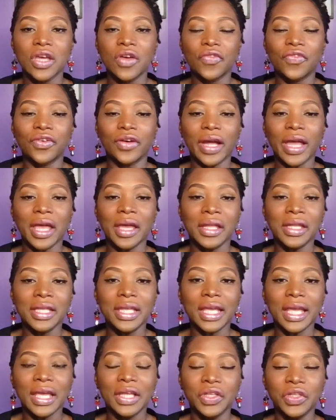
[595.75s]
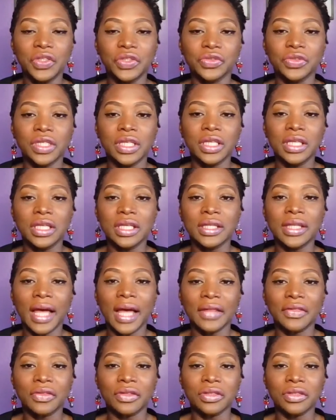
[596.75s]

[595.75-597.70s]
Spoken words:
for any injury that